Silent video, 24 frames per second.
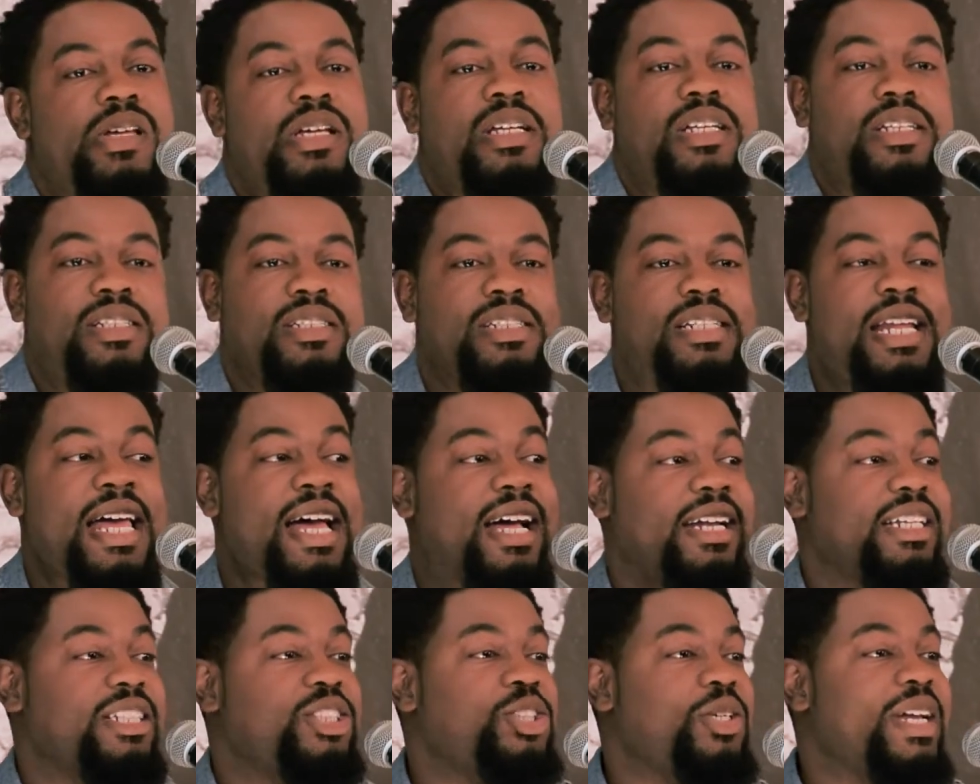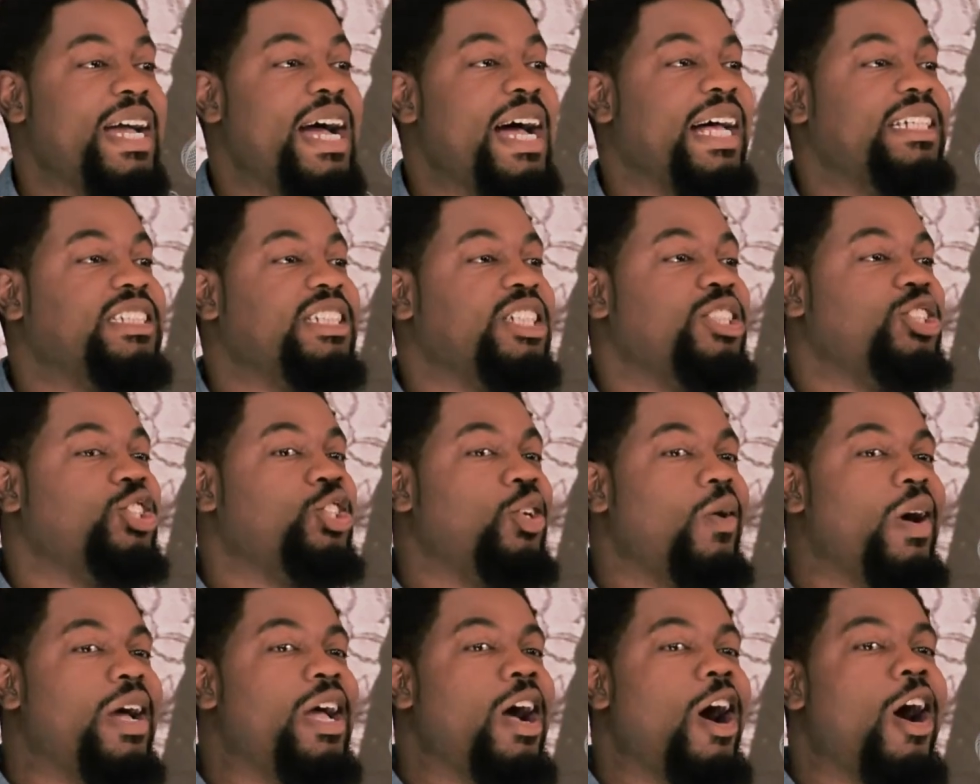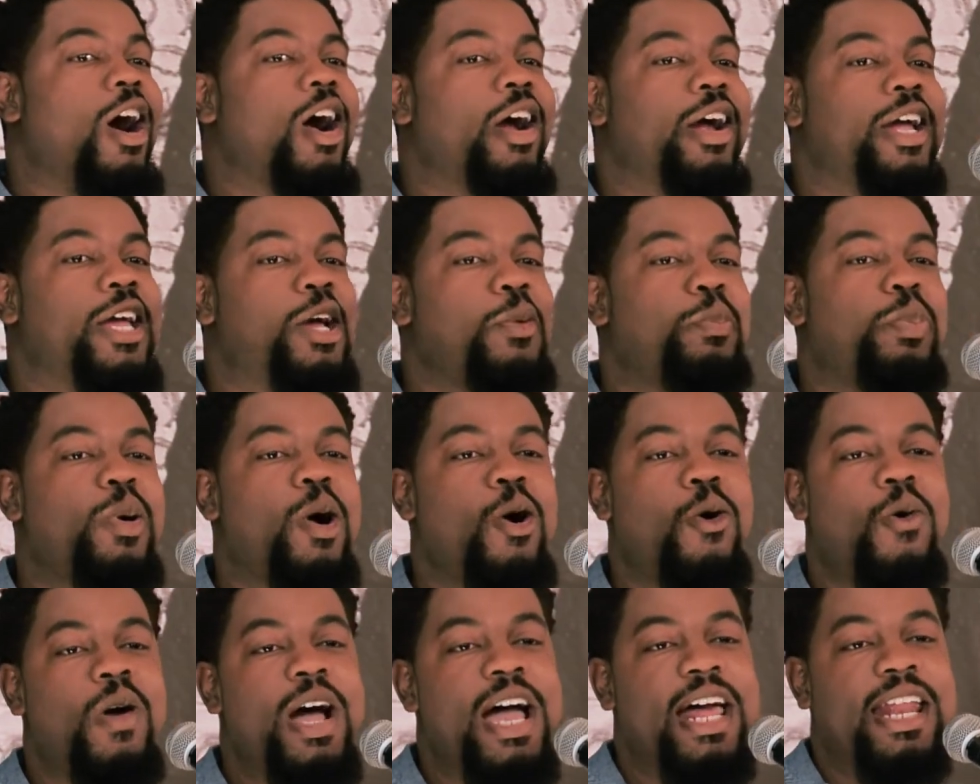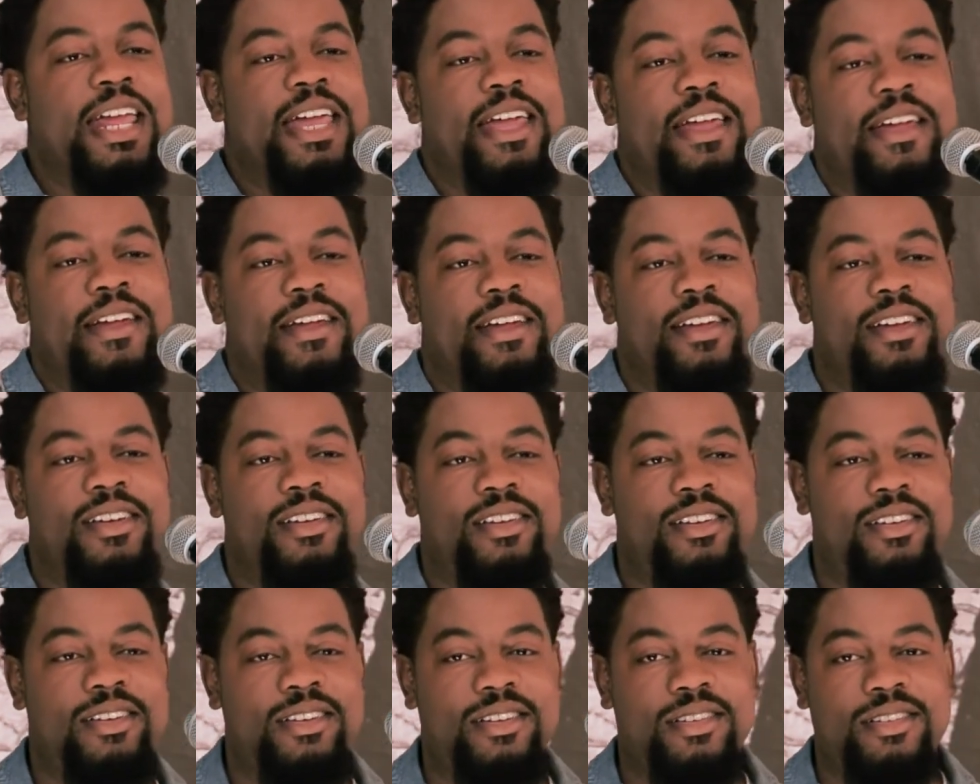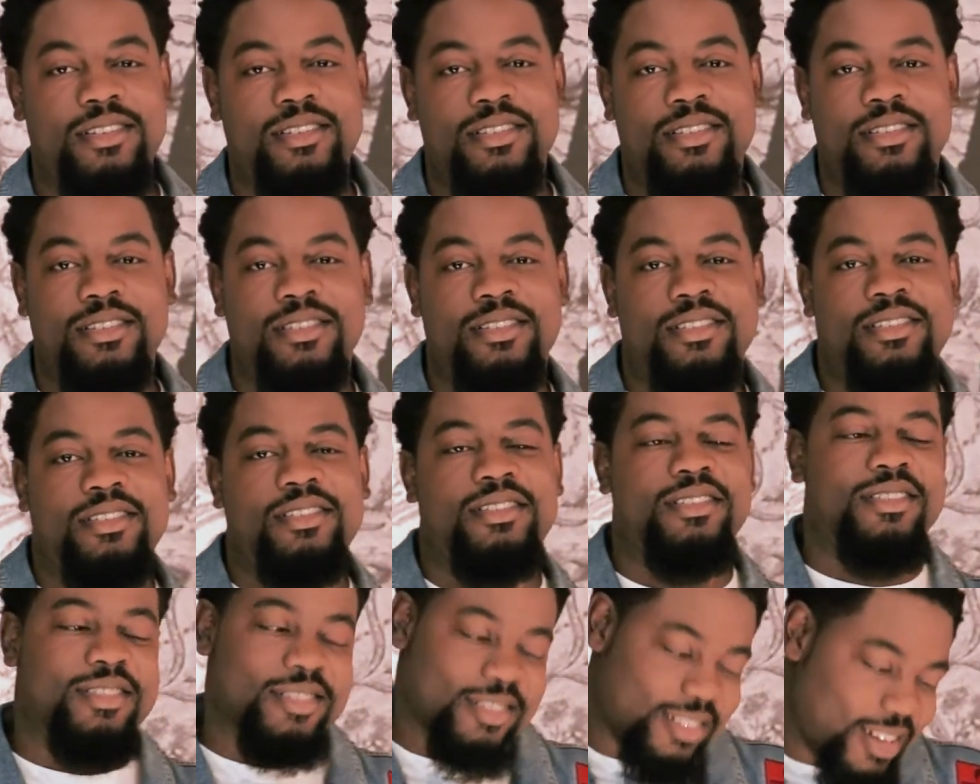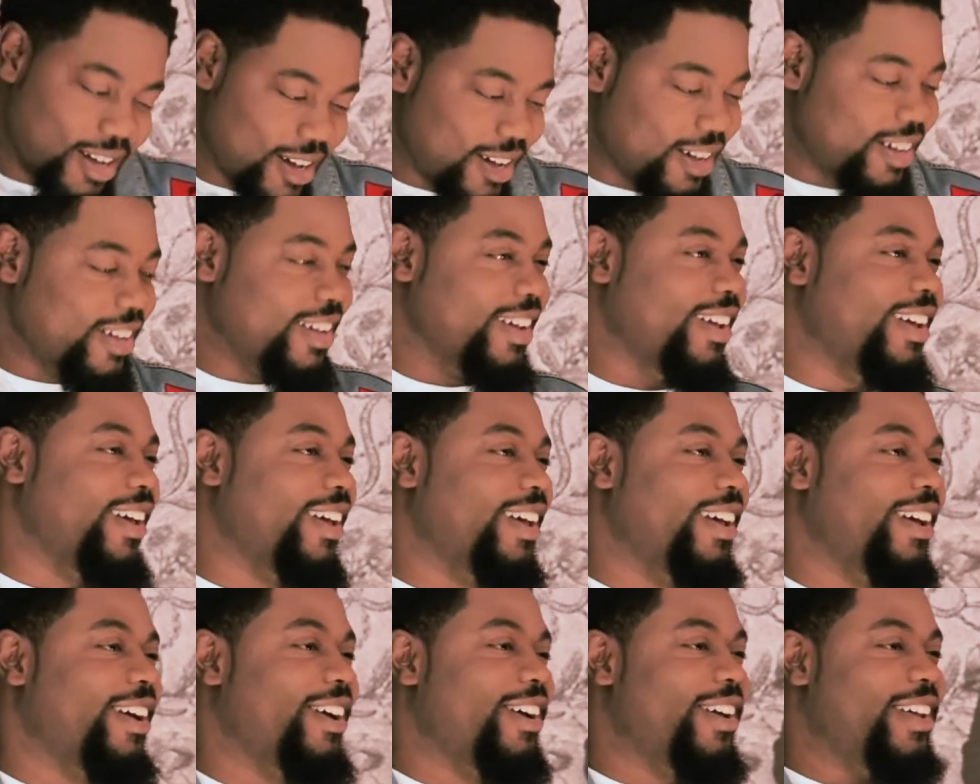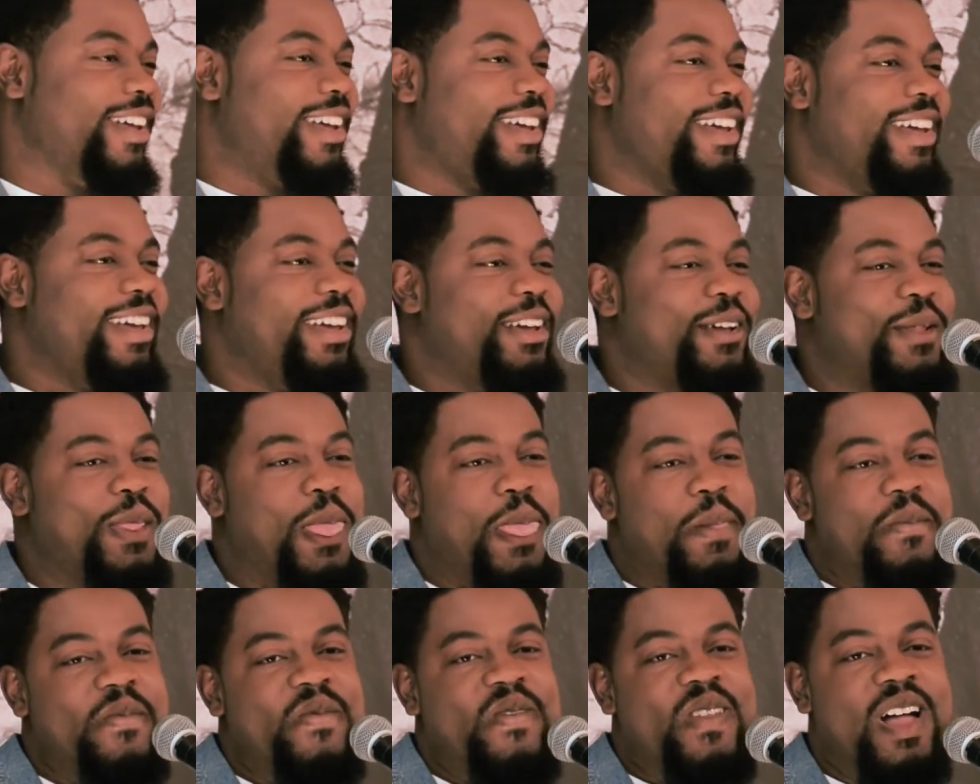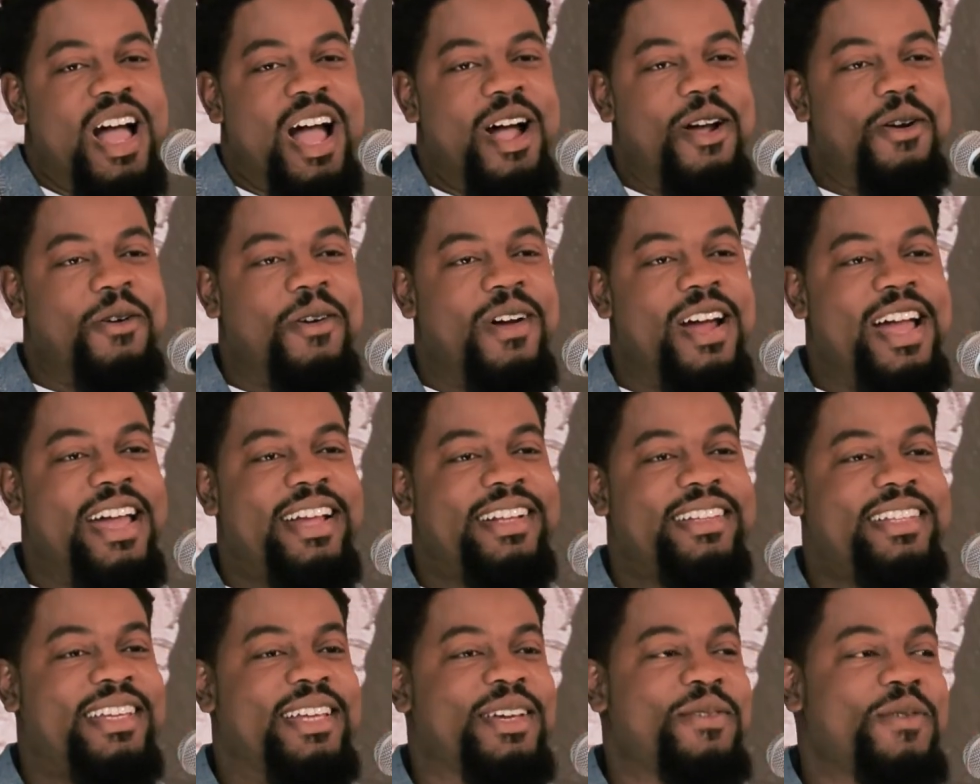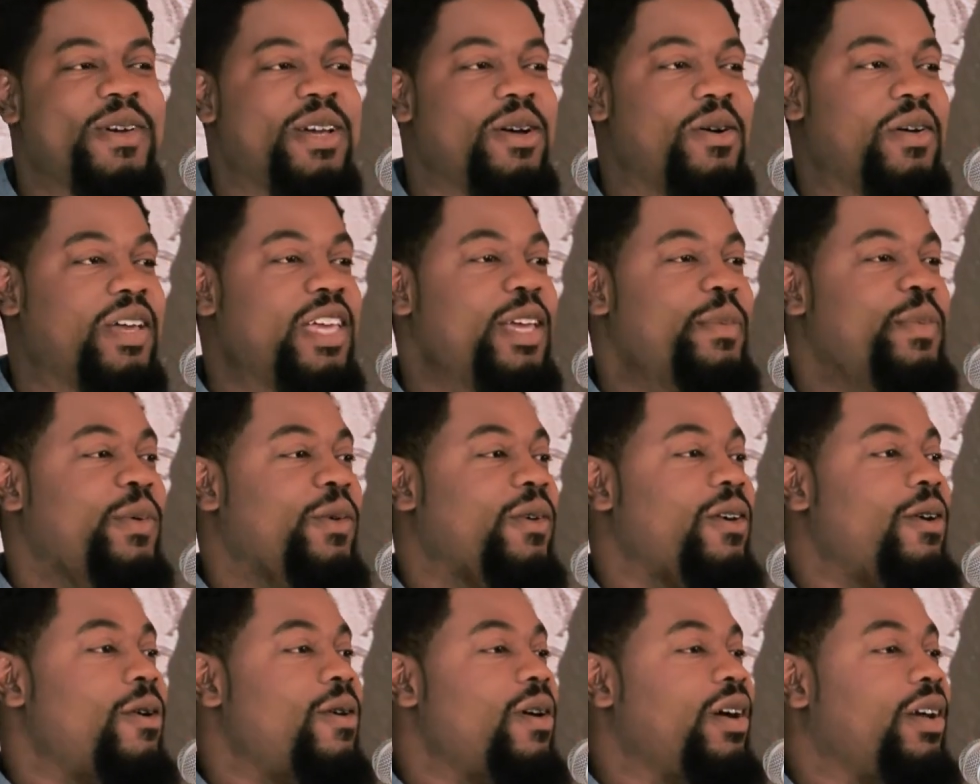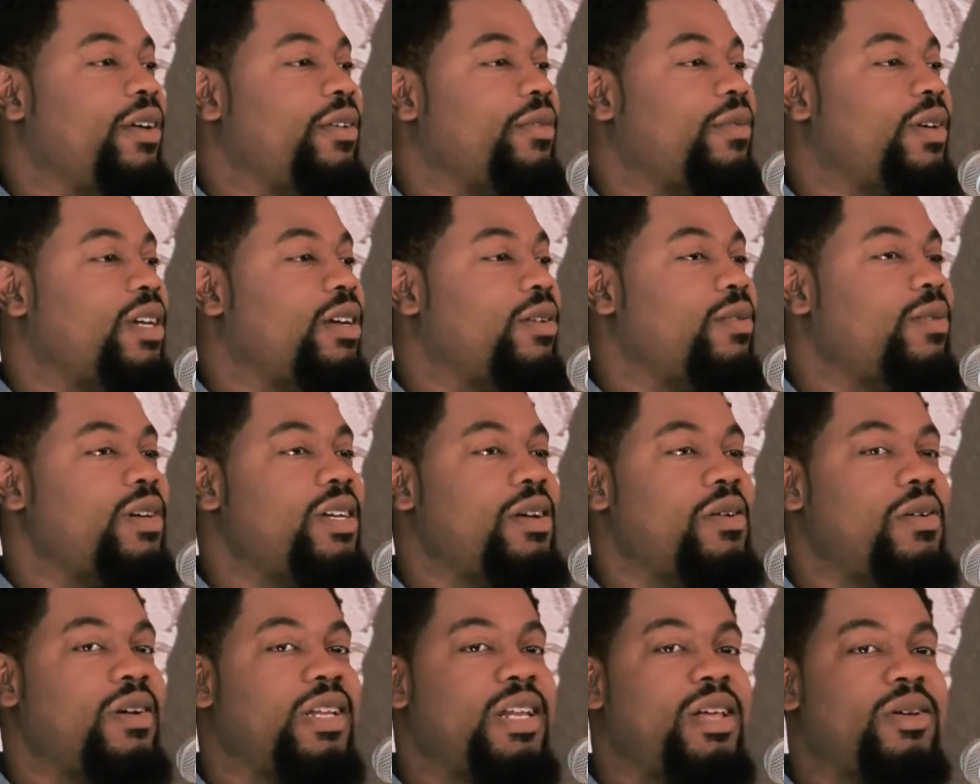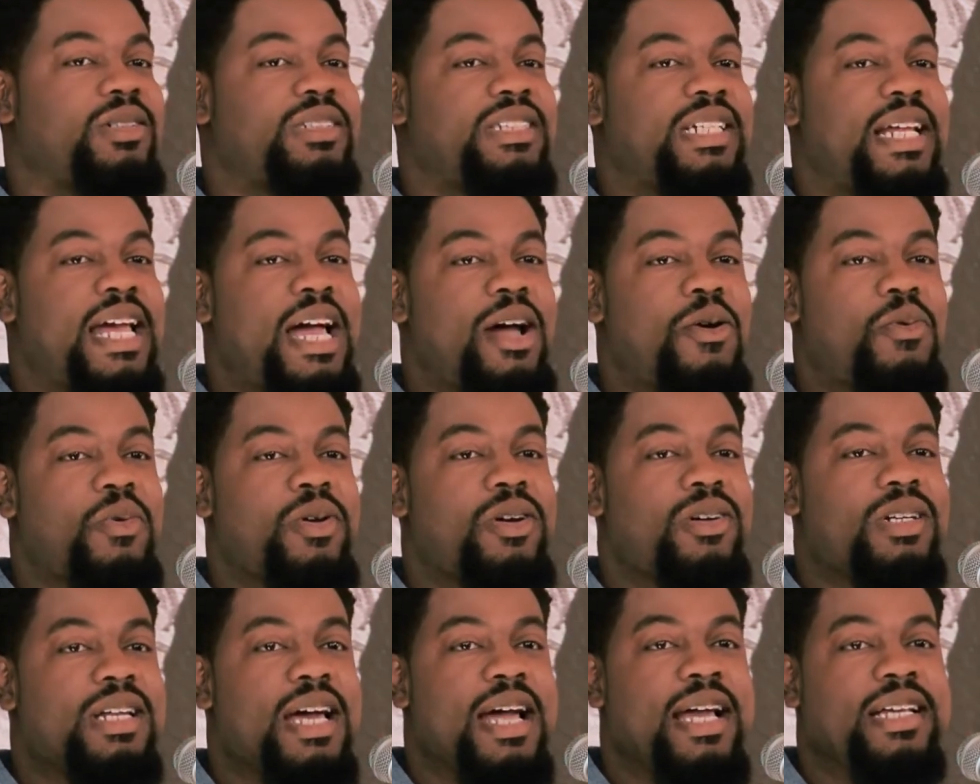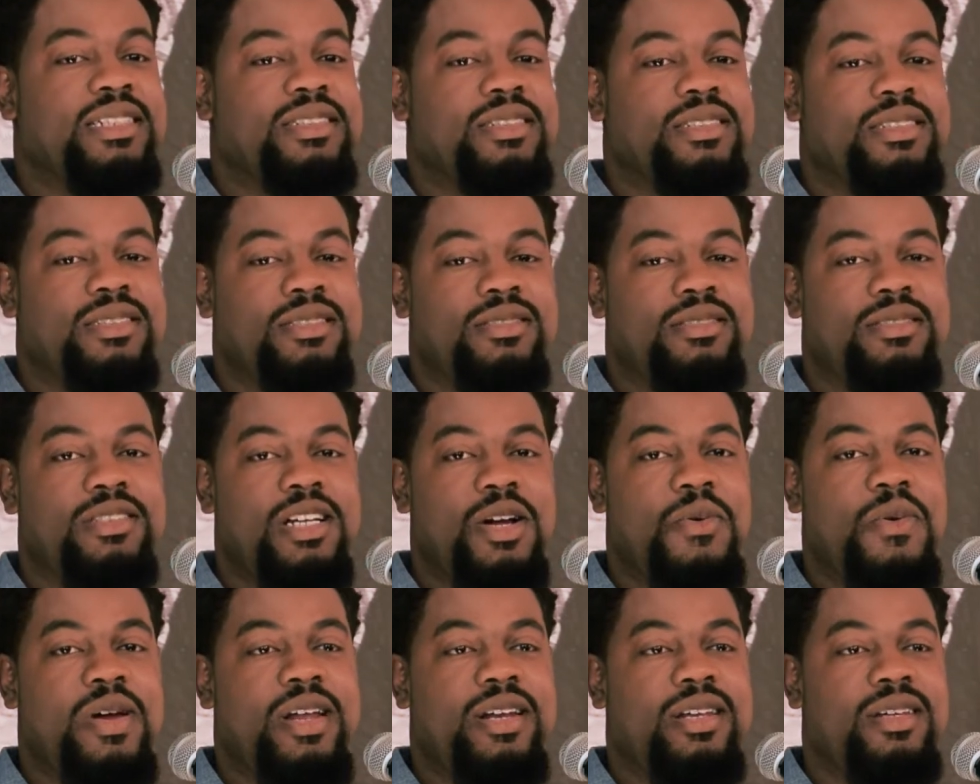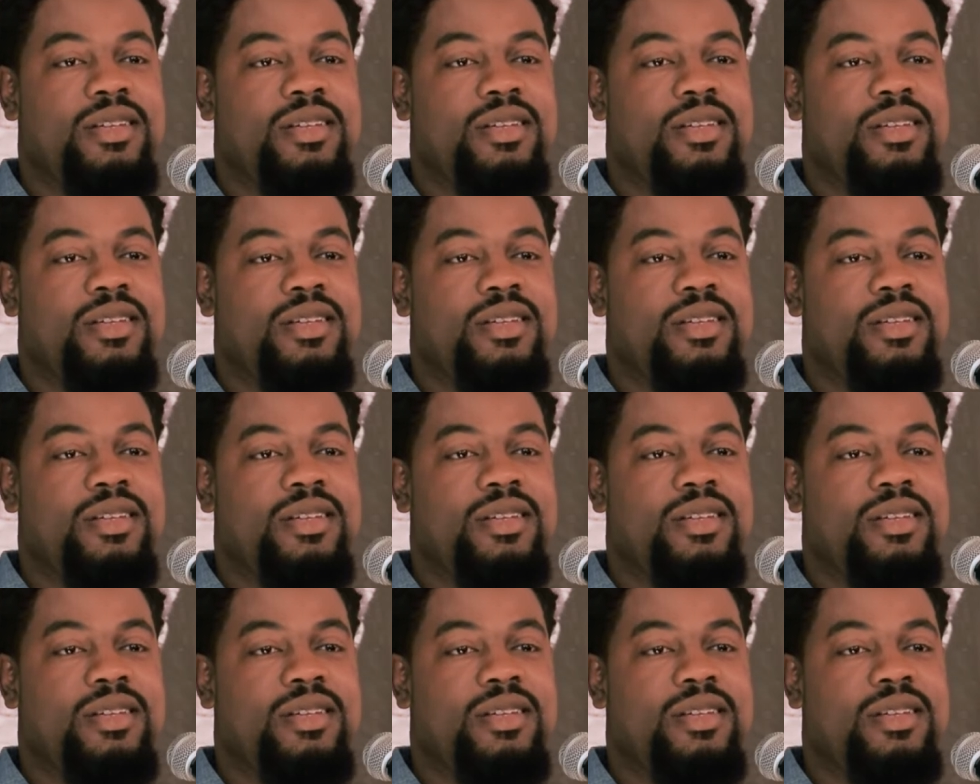Now, did you guys enjoy RM Poetic? Oh, yeah, oh, yeah. All right, then. We're going to keep it going. We're going to close it out real nice. Y'all ready?